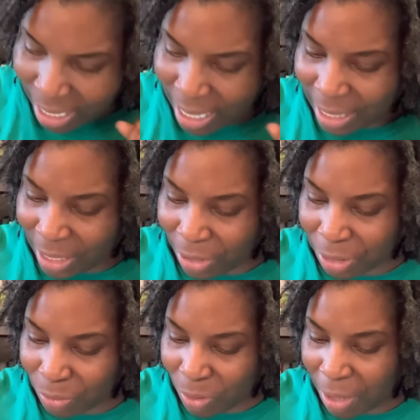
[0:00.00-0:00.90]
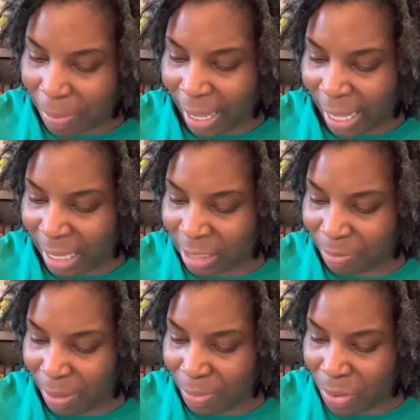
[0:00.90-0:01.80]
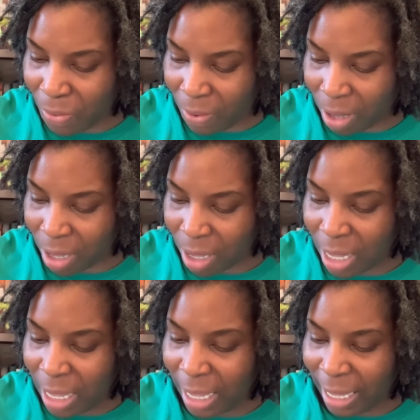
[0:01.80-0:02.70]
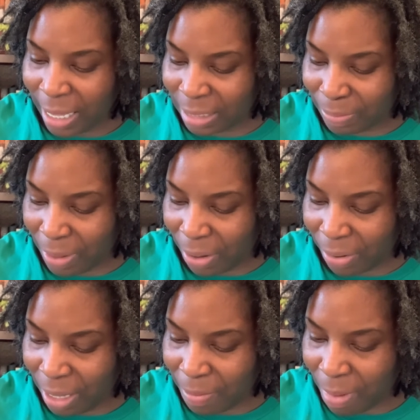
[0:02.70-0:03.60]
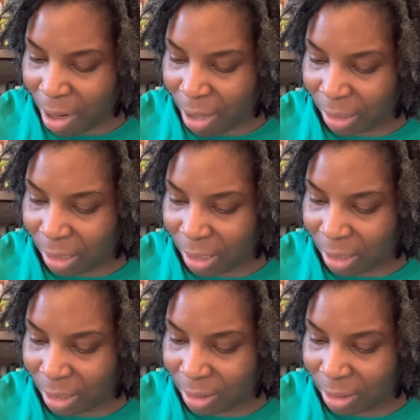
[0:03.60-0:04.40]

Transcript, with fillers: there is one by H.B. Moore, and it's Mary and Martha.